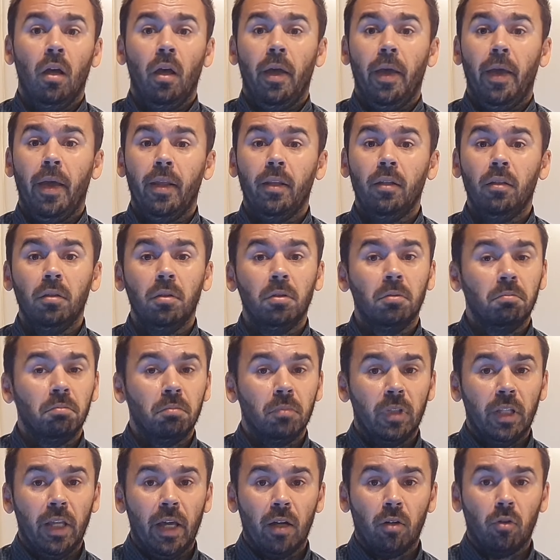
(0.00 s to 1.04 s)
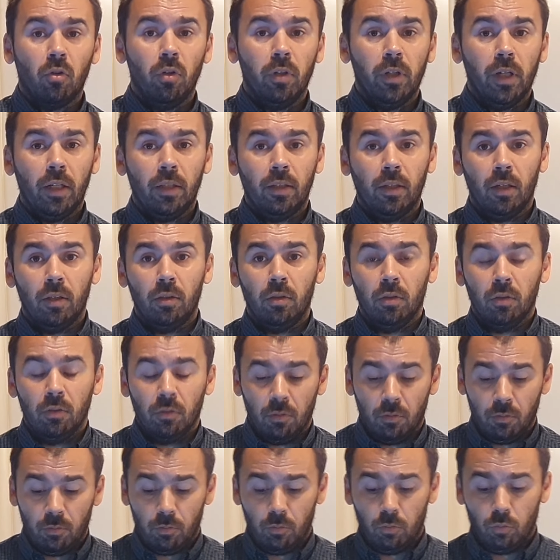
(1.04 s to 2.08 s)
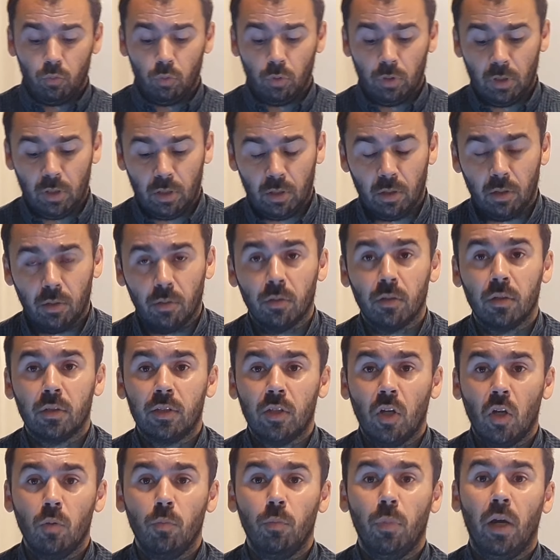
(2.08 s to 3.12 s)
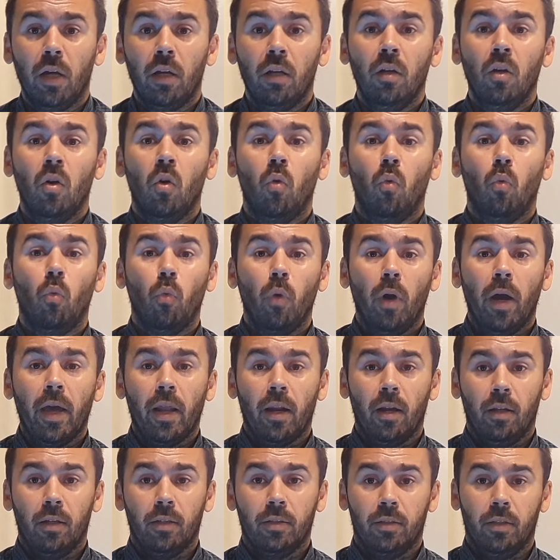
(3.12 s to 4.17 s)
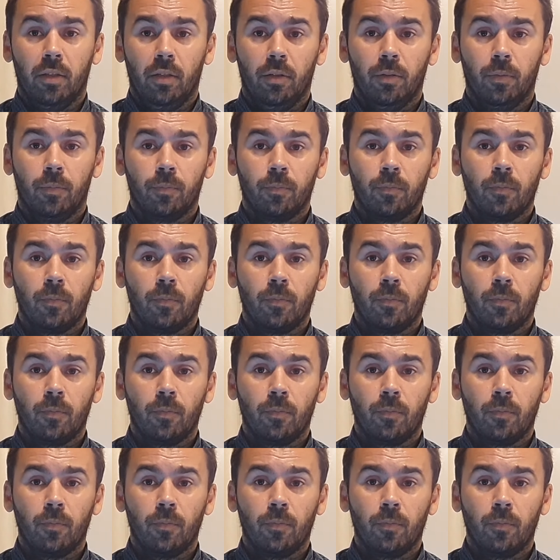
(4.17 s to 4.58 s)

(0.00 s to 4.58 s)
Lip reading: and they are connected to the soundbar wirelessly.